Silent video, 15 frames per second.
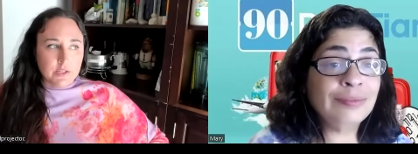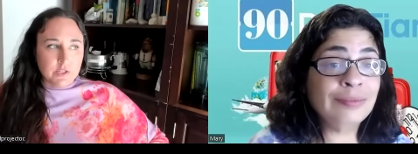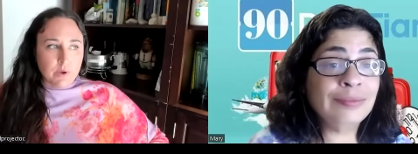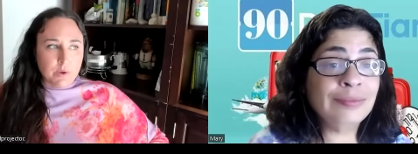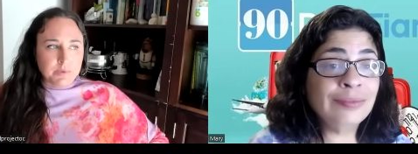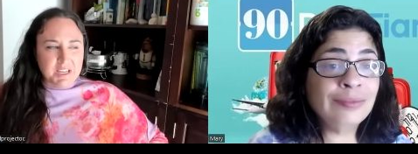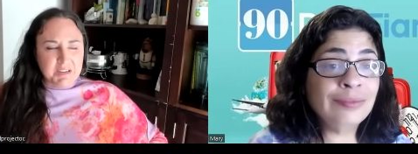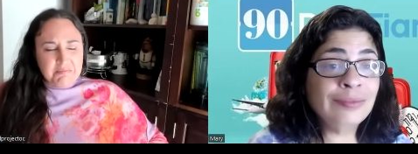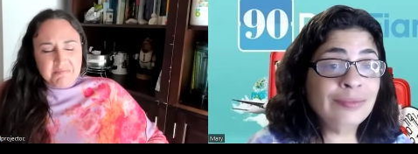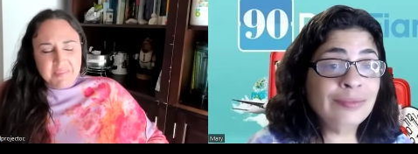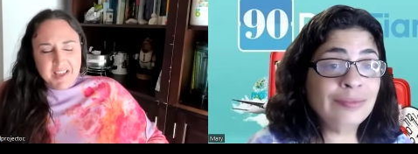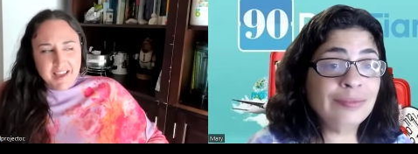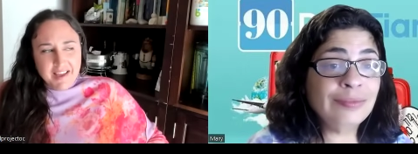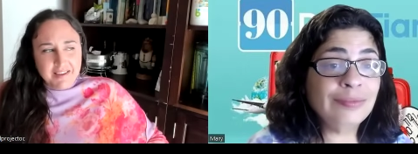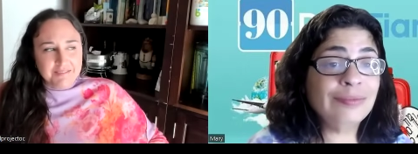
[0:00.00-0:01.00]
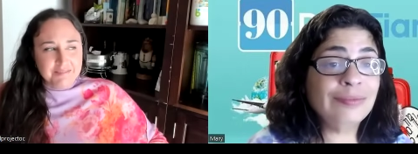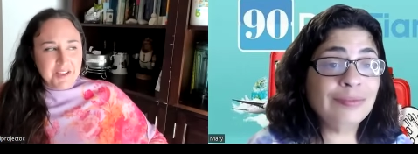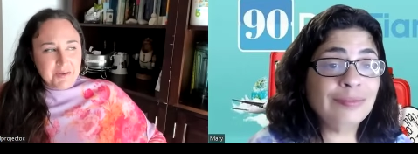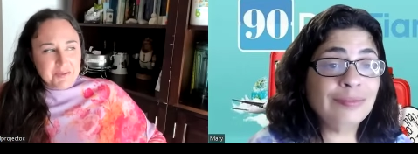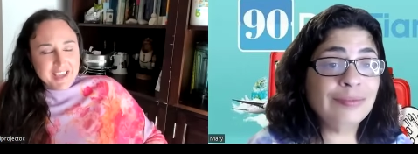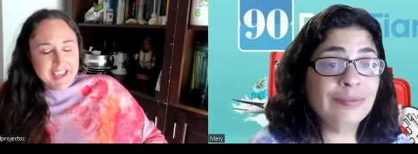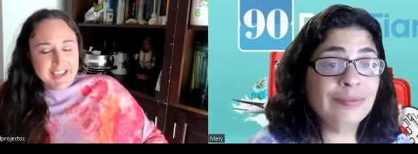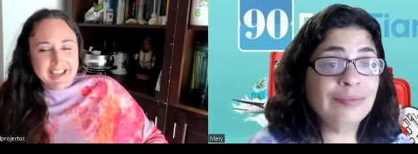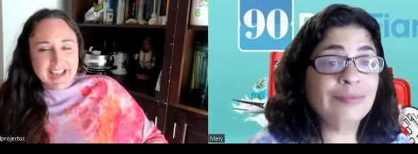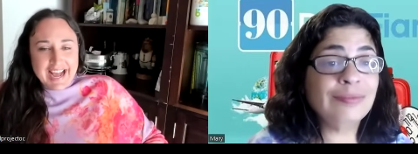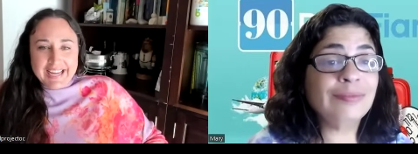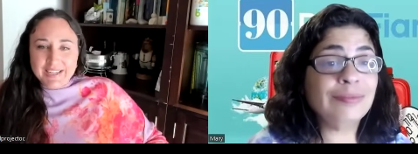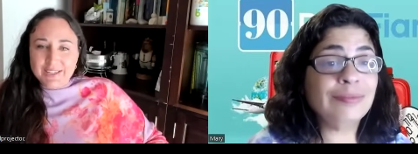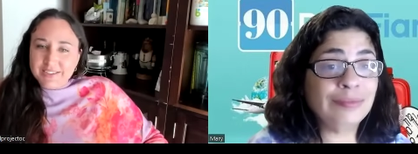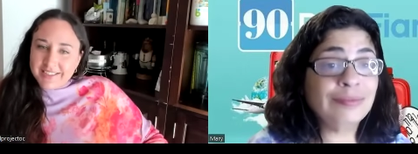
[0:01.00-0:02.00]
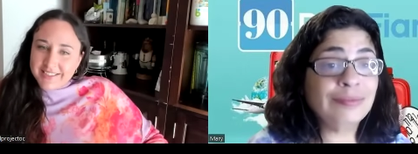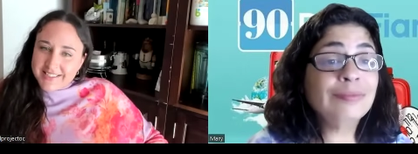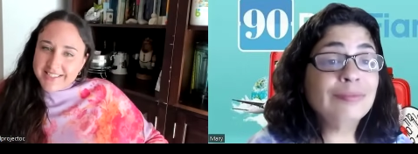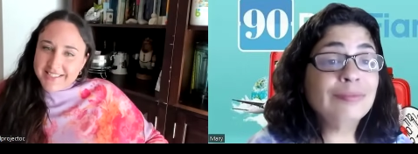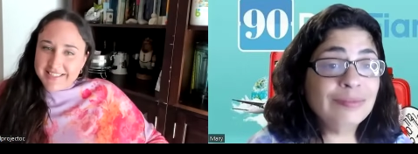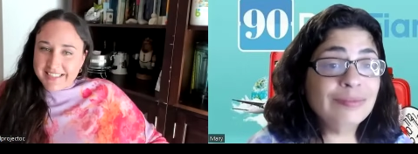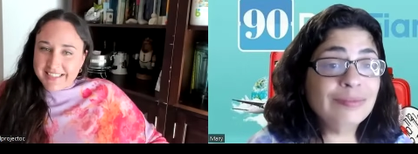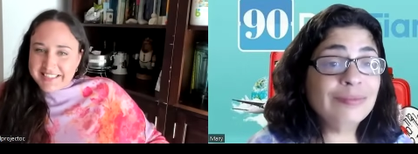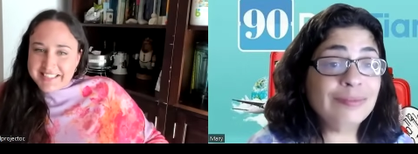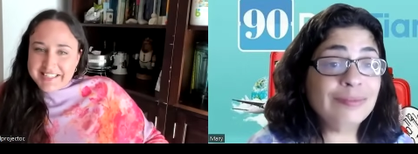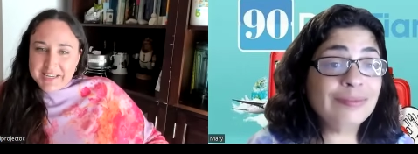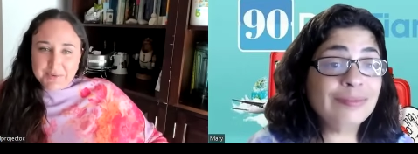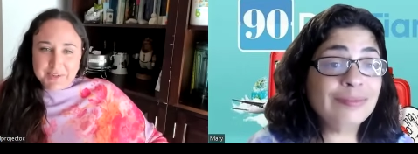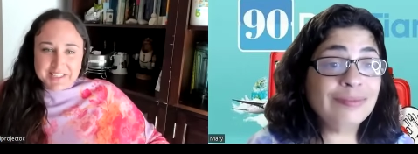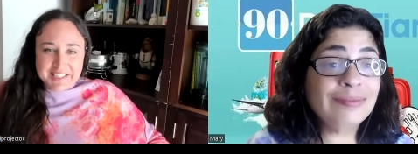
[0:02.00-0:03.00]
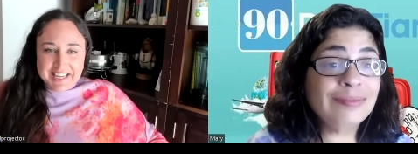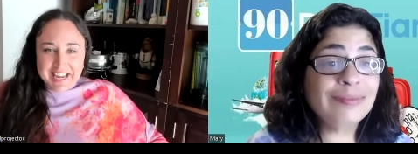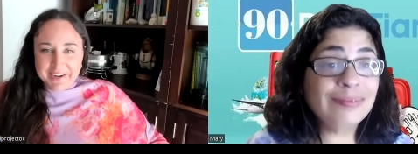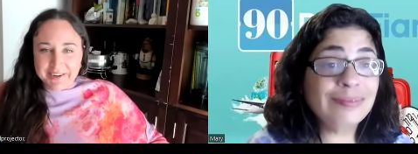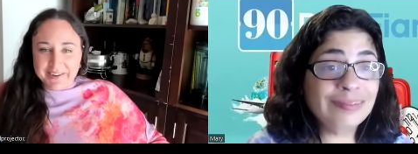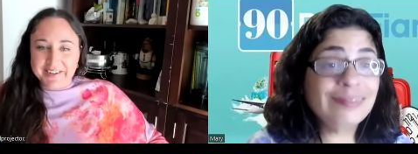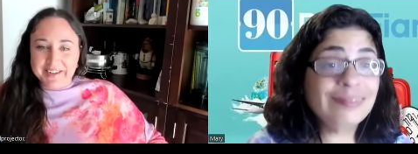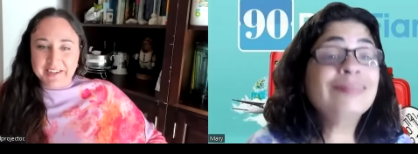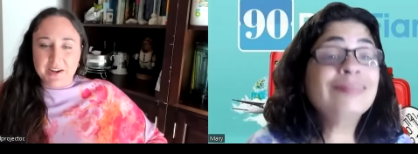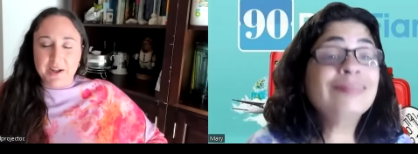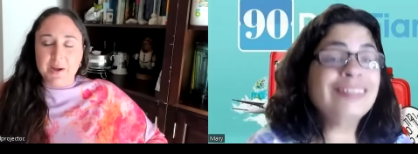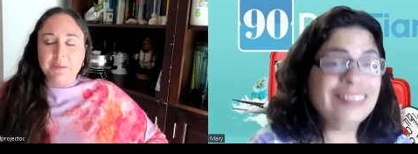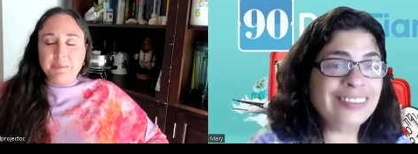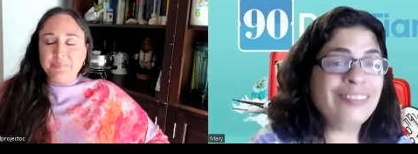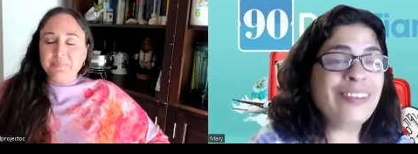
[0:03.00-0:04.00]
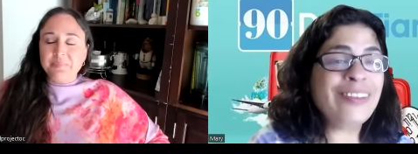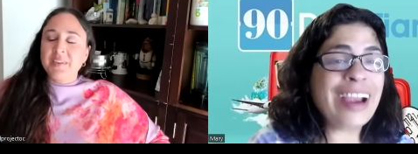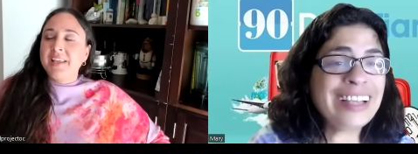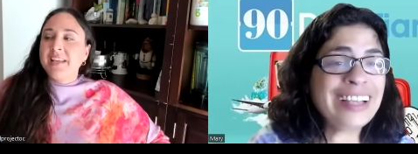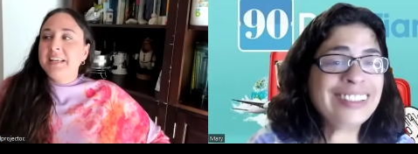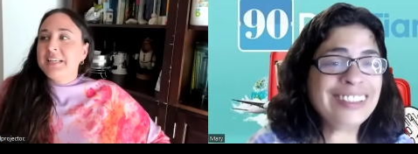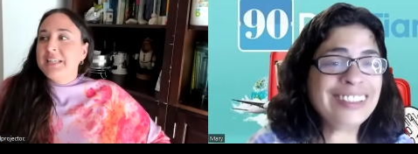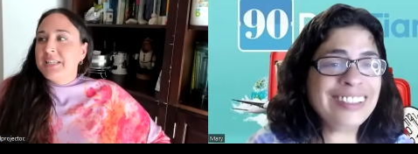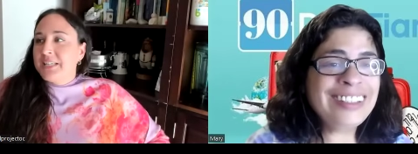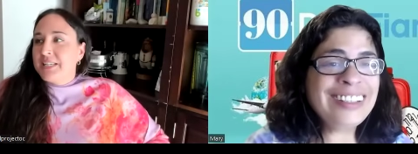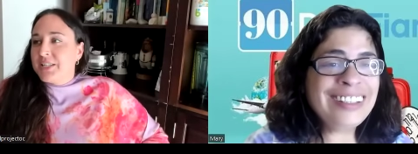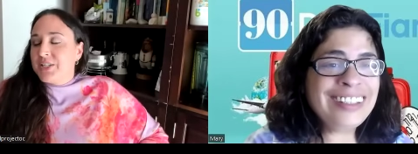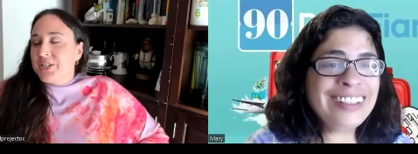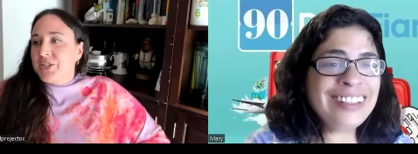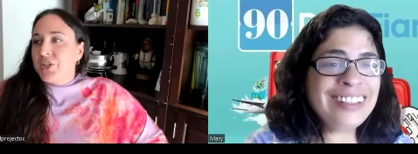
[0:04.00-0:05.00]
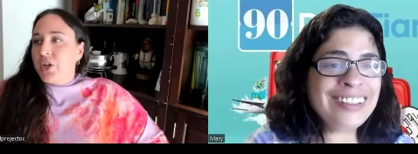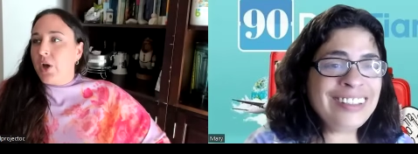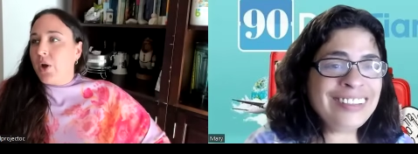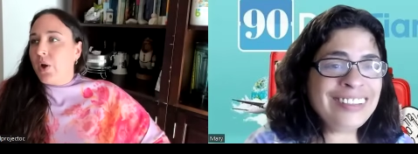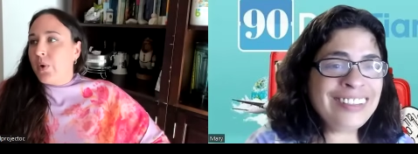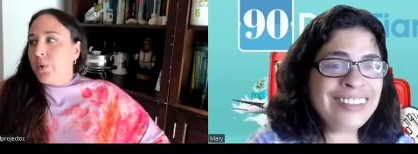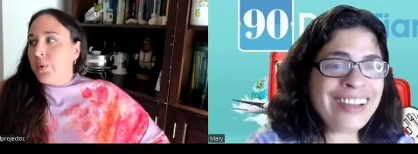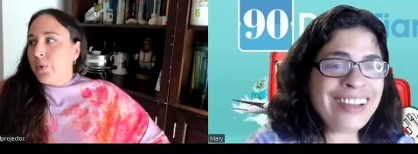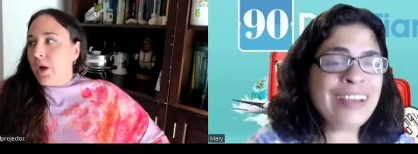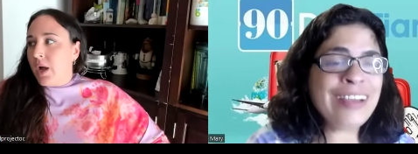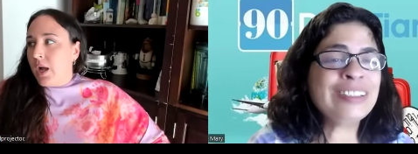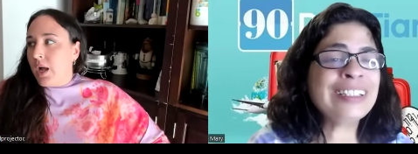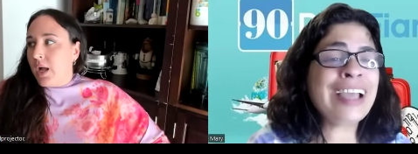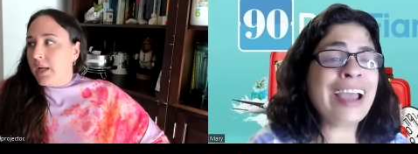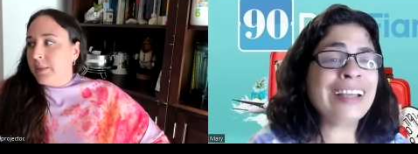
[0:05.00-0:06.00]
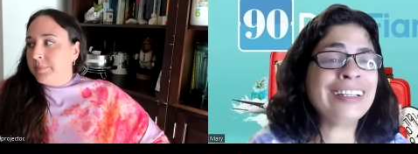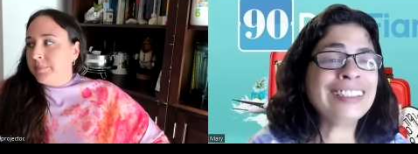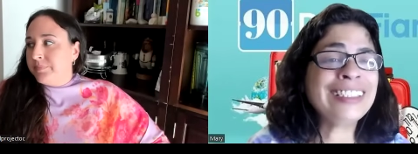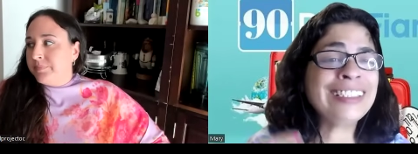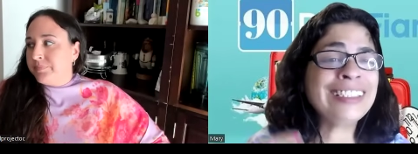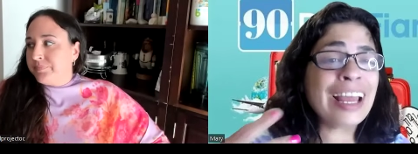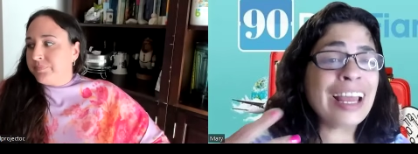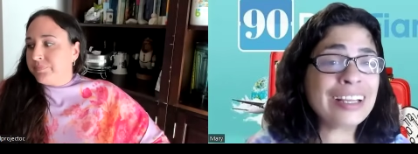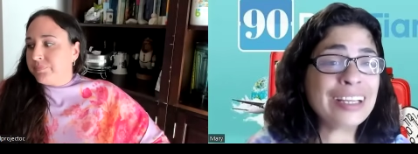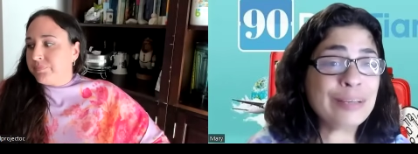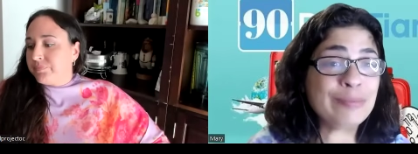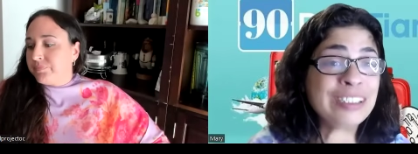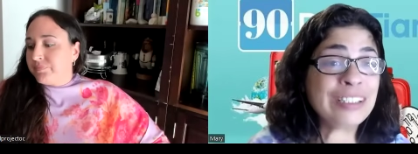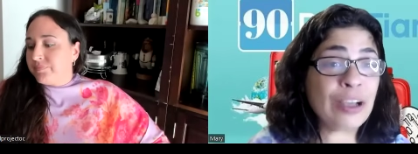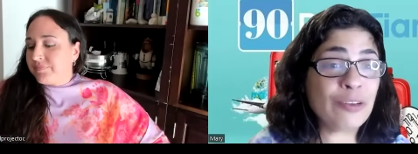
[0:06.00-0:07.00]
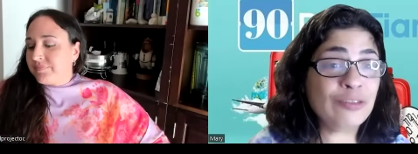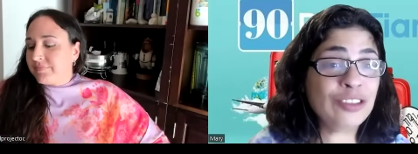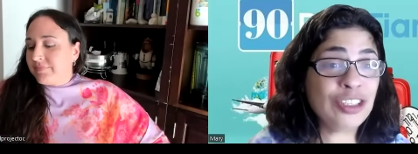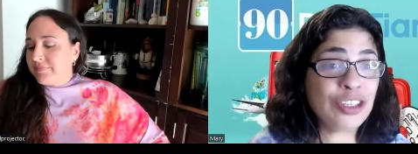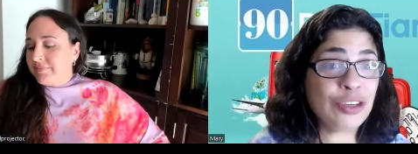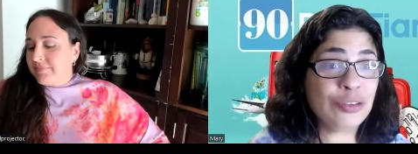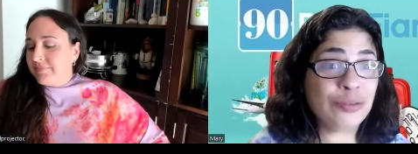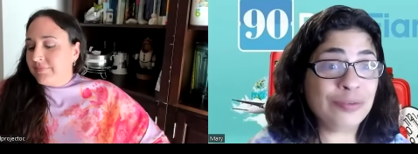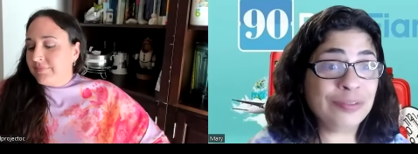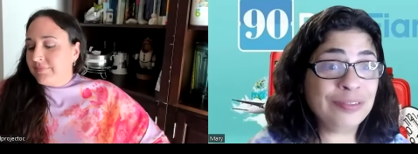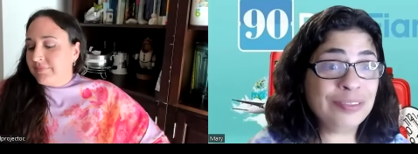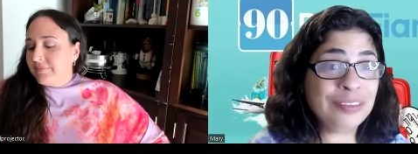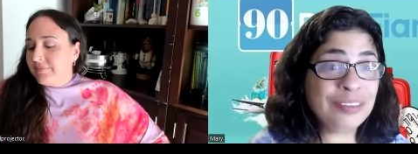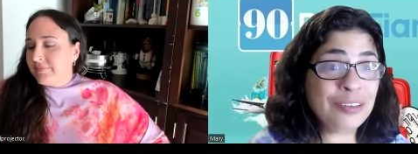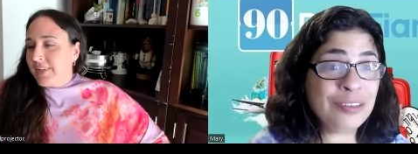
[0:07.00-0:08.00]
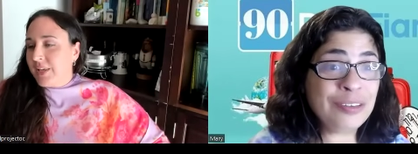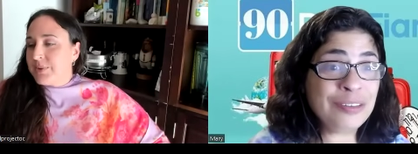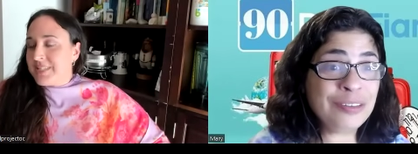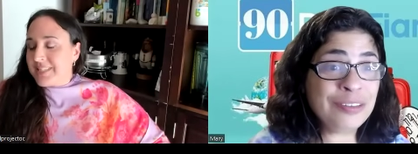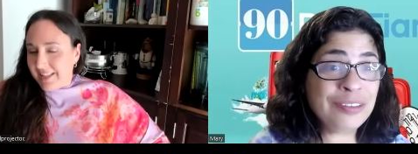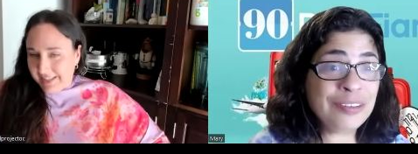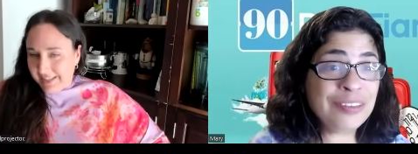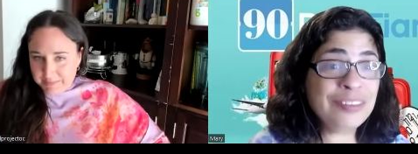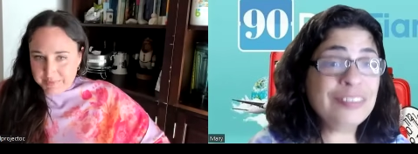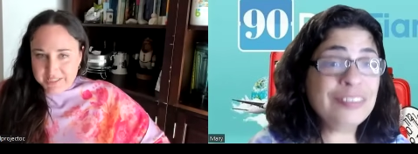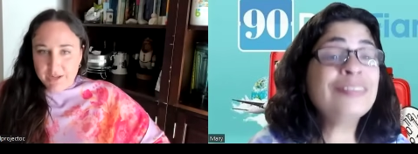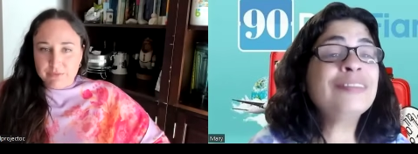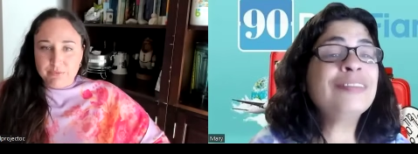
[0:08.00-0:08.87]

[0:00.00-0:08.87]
Speaker 1: so I was like, okay, Kyle, let's let's see what's here, you know? Right. So
Speaker 2: he was uh, kind of selling himself to you. He was selling himself